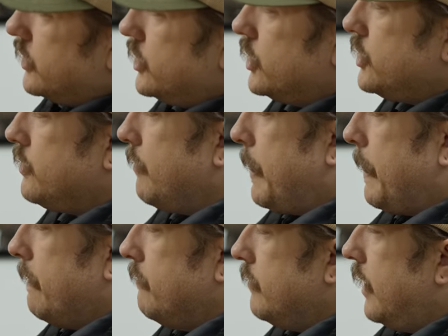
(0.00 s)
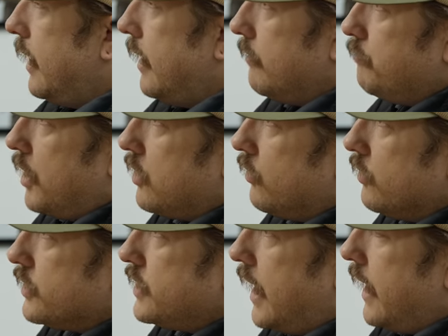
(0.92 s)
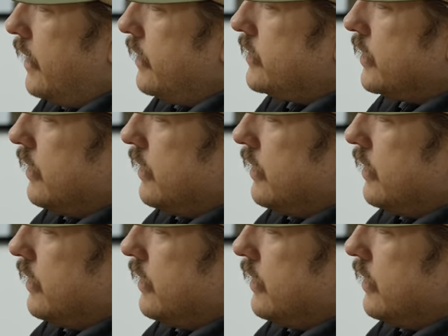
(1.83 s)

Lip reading: just buckle the sides.